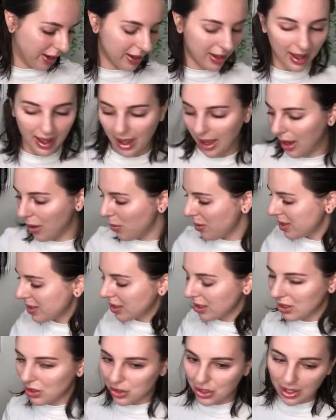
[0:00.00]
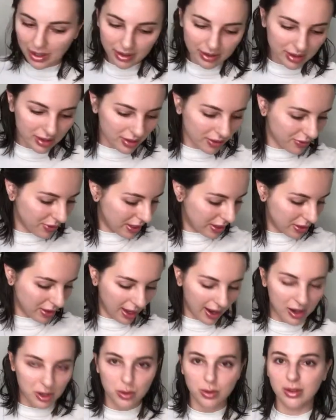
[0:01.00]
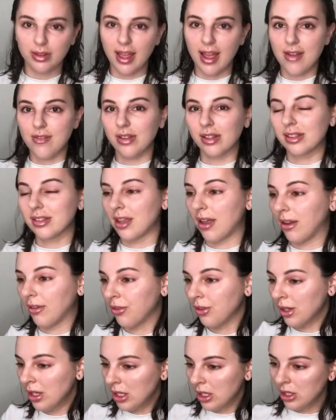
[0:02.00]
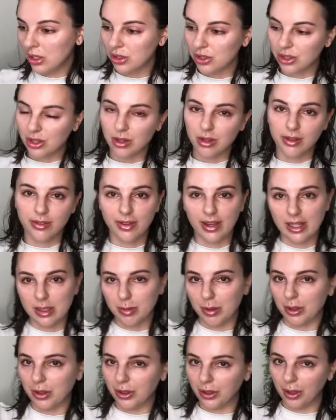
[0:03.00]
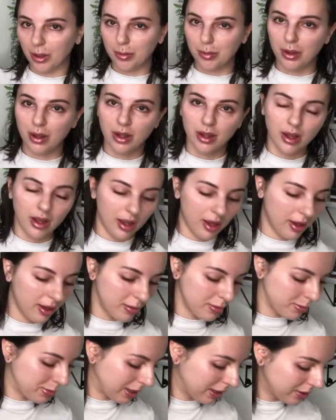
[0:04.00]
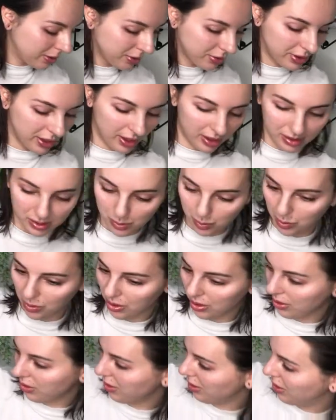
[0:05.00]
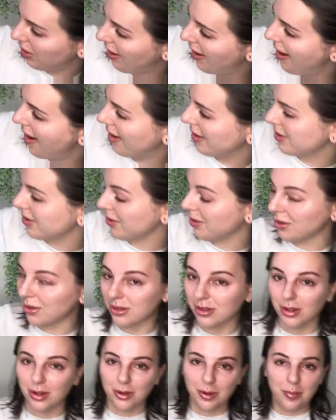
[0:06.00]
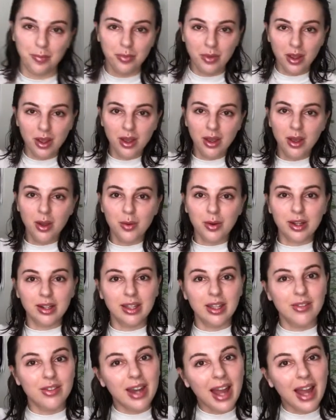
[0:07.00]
Yeah, I was going to share it to the actual live itself to the Facebook group, but I don't think it's worth the hassle, so we're going to leave it.